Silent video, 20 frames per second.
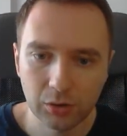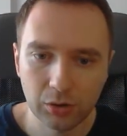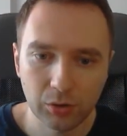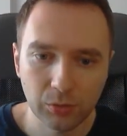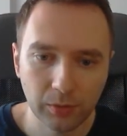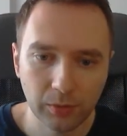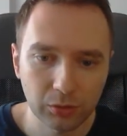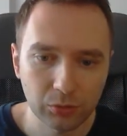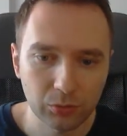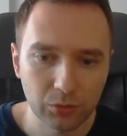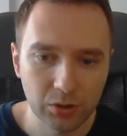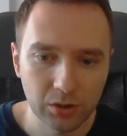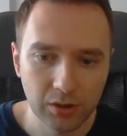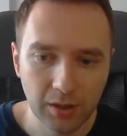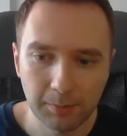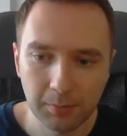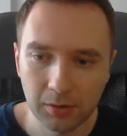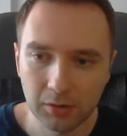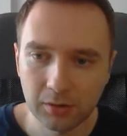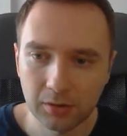you want to
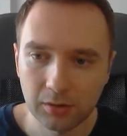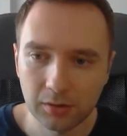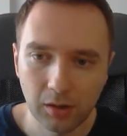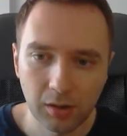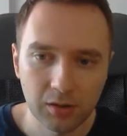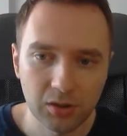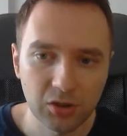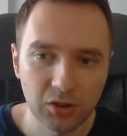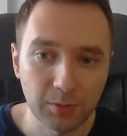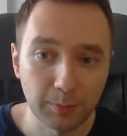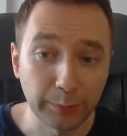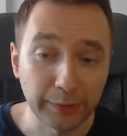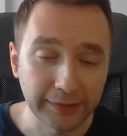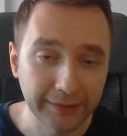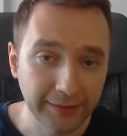ship the